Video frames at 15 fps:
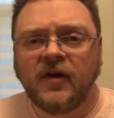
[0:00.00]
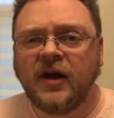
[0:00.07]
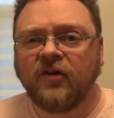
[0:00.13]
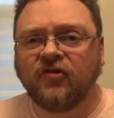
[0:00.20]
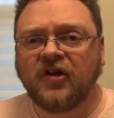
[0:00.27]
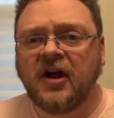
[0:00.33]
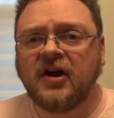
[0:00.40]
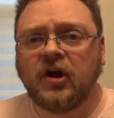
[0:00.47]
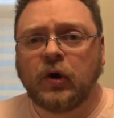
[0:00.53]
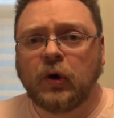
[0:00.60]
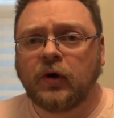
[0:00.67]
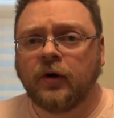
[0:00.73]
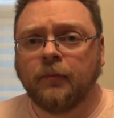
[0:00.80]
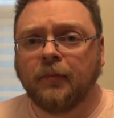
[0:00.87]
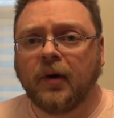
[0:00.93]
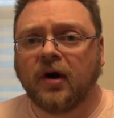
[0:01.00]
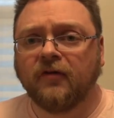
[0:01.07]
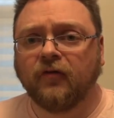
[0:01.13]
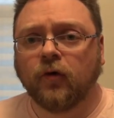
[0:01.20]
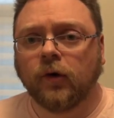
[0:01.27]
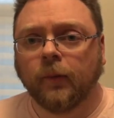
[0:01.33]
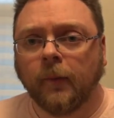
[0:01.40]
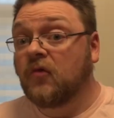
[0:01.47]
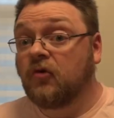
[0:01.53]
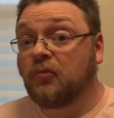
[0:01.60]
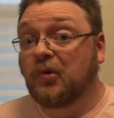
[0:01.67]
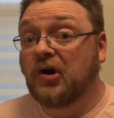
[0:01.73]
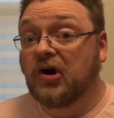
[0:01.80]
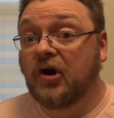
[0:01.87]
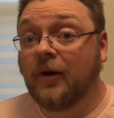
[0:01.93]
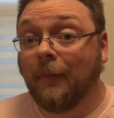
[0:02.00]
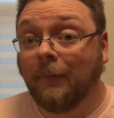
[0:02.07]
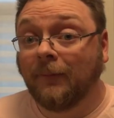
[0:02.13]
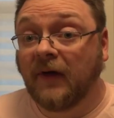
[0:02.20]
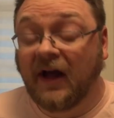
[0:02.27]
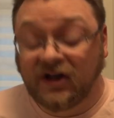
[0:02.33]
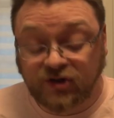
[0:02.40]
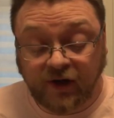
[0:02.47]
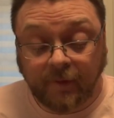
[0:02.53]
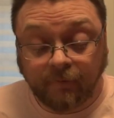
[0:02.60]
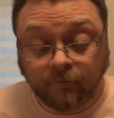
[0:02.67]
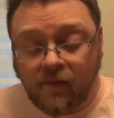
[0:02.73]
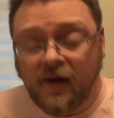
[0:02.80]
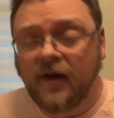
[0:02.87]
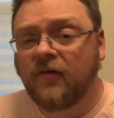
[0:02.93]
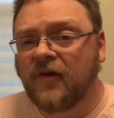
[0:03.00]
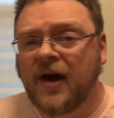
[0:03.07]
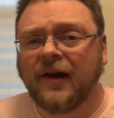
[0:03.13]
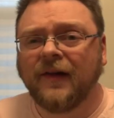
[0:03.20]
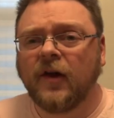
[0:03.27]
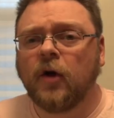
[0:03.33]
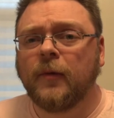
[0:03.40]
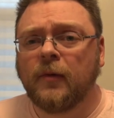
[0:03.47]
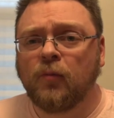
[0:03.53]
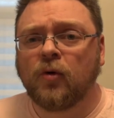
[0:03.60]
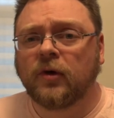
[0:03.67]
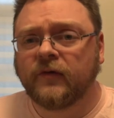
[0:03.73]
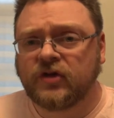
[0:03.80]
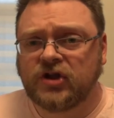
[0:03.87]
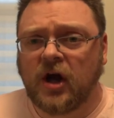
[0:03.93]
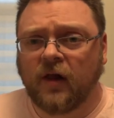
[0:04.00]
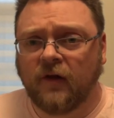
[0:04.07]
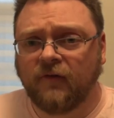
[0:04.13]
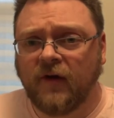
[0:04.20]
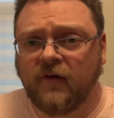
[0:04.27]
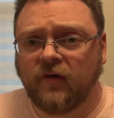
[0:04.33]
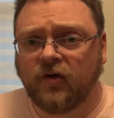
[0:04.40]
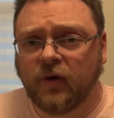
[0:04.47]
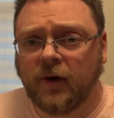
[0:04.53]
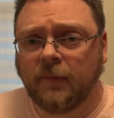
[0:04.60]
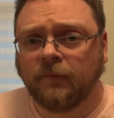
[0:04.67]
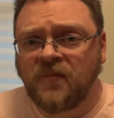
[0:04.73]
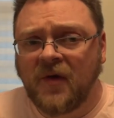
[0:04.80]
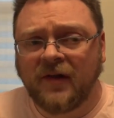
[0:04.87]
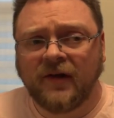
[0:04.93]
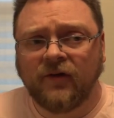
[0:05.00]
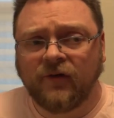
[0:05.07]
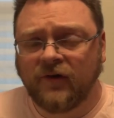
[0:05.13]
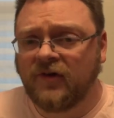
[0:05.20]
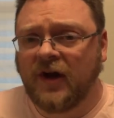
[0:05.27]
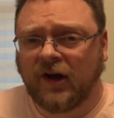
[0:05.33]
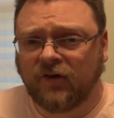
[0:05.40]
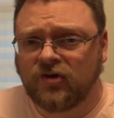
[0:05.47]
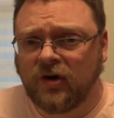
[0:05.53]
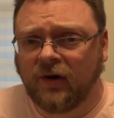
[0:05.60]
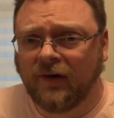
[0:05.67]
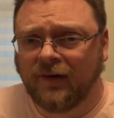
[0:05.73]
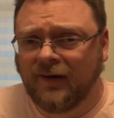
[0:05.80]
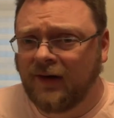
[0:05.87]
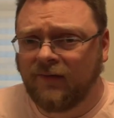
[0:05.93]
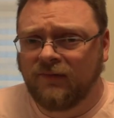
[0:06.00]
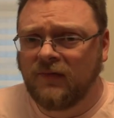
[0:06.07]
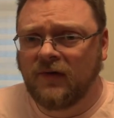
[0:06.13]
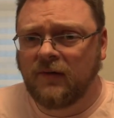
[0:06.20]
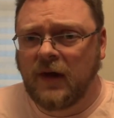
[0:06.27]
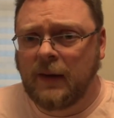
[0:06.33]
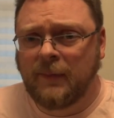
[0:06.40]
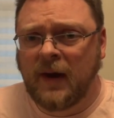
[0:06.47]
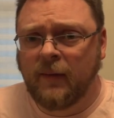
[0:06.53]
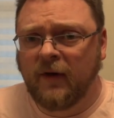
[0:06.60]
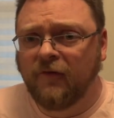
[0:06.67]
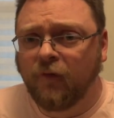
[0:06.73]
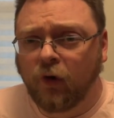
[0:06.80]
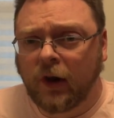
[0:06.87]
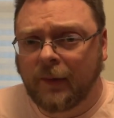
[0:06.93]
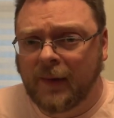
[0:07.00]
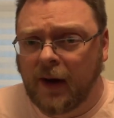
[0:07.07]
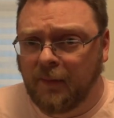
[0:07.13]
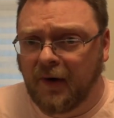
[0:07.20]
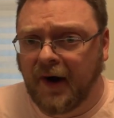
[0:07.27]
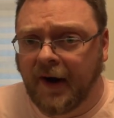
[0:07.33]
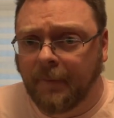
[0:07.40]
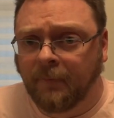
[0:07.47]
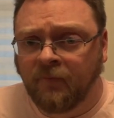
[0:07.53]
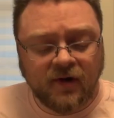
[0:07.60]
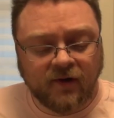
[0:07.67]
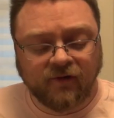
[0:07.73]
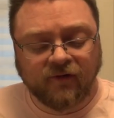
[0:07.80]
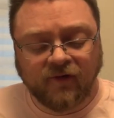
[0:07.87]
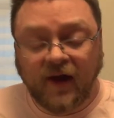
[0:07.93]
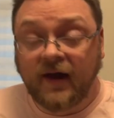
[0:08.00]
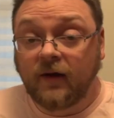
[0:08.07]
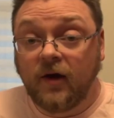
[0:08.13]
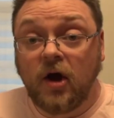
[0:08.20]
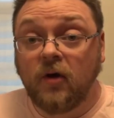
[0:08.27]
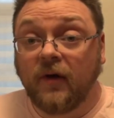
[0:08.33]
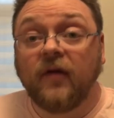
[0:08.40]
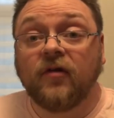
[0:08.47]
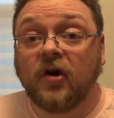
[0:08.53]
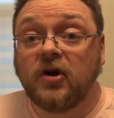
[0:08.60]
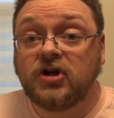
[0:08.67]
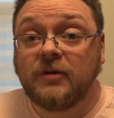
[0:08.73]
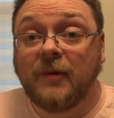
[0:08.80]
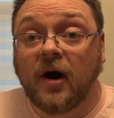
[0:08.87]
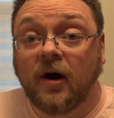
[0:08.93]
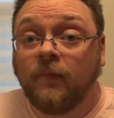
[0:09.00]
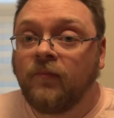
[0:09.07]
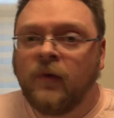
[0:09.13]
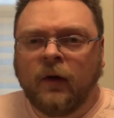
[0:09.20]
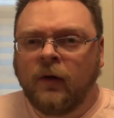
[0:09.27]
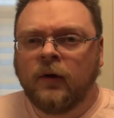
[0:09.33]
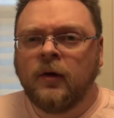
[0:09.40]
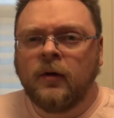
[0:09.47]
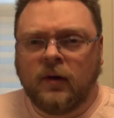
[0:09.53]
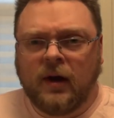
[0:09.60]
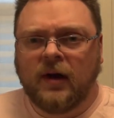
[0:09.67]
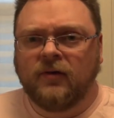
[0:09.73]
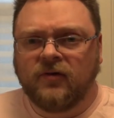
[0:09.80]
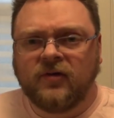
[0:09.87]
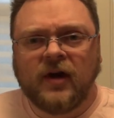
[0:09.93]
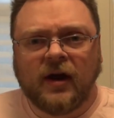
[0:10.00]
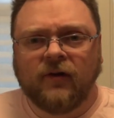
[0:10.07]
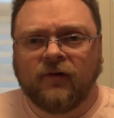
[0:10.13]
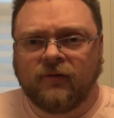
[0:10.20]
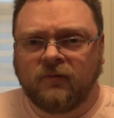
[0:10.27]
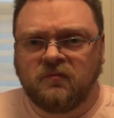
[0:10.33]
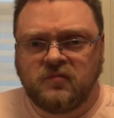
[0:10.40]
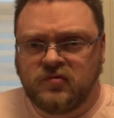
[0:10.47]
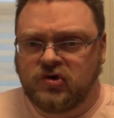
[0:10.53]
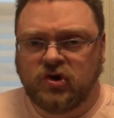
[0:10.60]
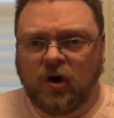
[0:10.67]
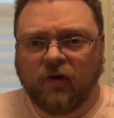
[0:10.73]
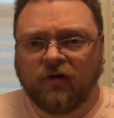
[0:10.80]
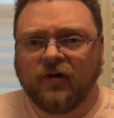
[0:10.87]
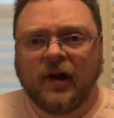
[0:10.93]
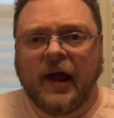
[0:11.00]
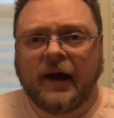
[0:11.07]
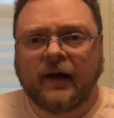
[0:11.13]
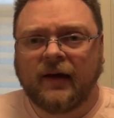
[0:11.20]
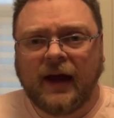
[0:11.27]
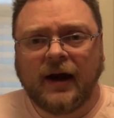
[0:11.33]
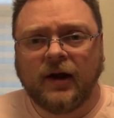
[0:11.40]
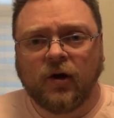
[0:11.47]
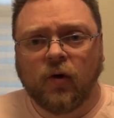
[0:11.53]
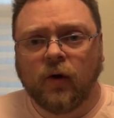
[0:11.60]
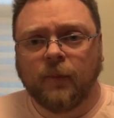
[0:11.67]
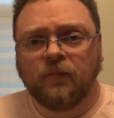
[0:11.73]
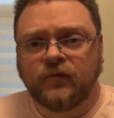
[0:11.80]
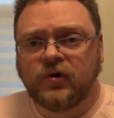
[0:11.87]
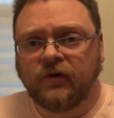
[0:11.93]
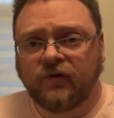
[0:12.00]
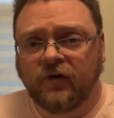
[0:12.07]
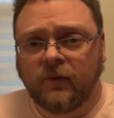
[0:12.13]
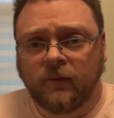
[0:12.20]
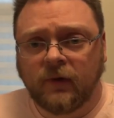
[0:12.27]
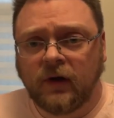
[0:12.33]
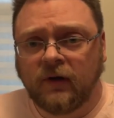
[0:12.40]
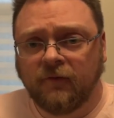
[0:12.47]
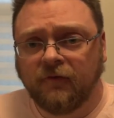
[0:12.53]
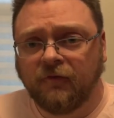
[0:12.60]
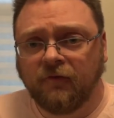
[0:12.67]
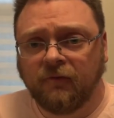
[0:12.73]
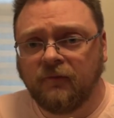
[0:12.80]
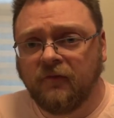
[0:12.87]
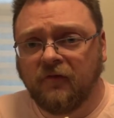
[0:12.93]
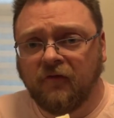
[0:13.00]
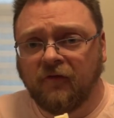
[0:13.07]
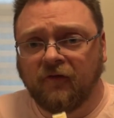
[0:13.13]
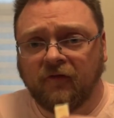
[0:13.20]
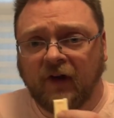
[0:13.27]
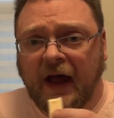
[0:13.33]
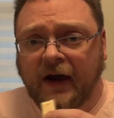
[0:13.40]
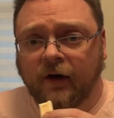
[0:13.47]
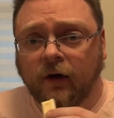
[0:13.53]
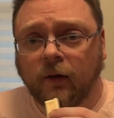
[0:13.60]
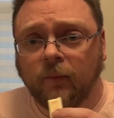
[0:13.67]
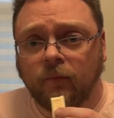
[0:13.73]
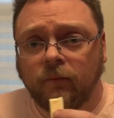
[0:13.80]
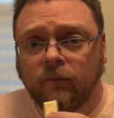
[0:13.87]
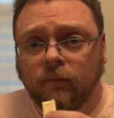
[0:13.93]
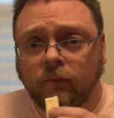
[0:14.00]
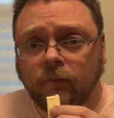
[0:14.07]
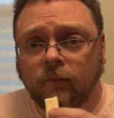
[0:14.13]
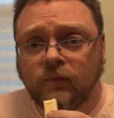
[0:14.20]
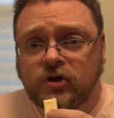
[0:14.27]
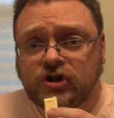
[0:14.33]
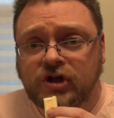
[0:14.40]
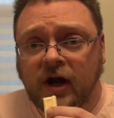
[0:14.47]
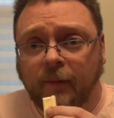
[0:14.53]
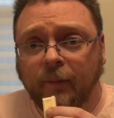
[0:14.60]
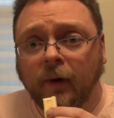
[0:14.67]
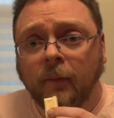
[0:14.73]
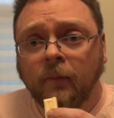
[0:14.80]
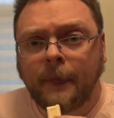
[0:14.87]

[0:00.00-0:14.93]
It's candy corn in bar form. It's pretty good, actually. It's got a little bit more of a chocolate flavor to it, at least the texture. It may be fooling my brain, because it's like, oh, that's a Hershey bar. That tastes just like candy corn, just in flatter shape.